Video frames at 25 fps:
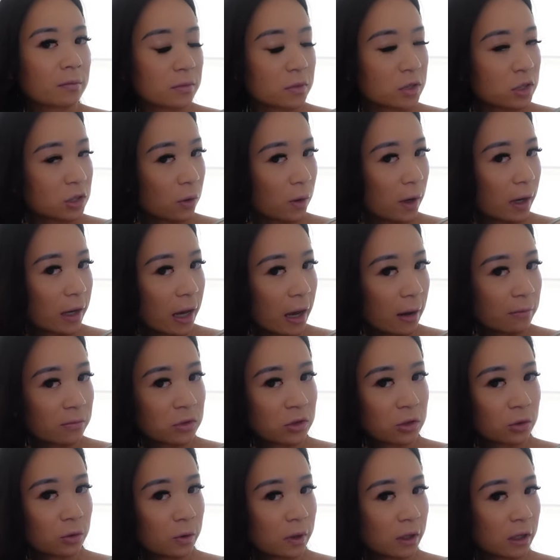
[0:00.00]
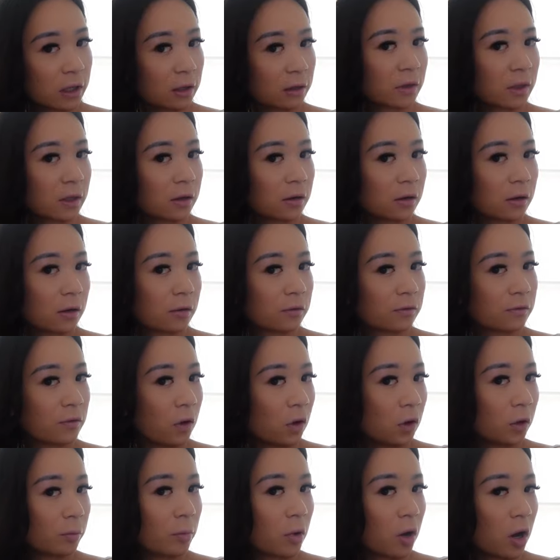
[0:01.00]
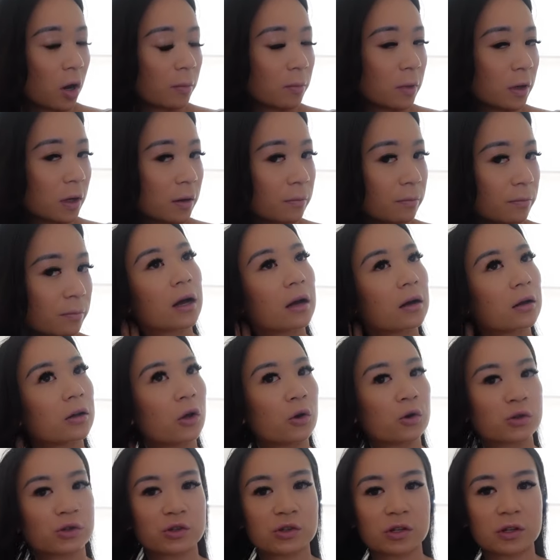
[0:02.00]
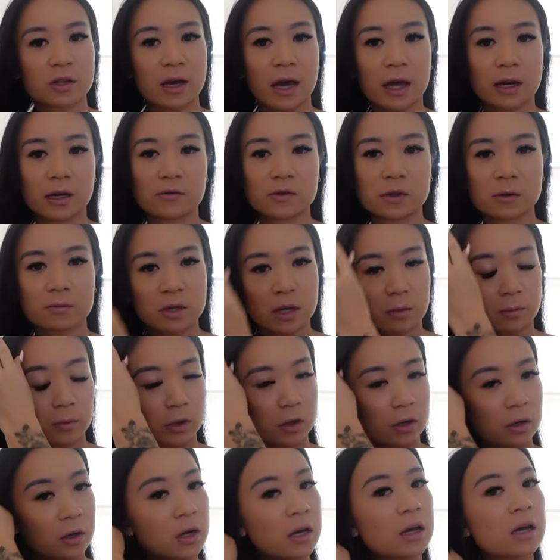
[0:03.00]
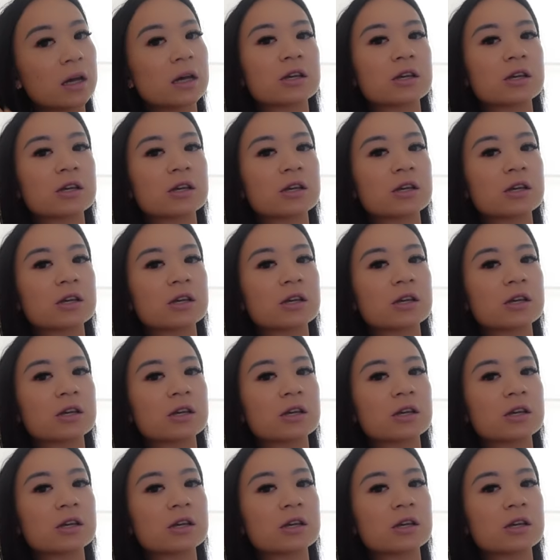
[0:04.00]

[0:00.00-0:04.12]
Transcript: So I am doing a fall pop-up closer to the end of September.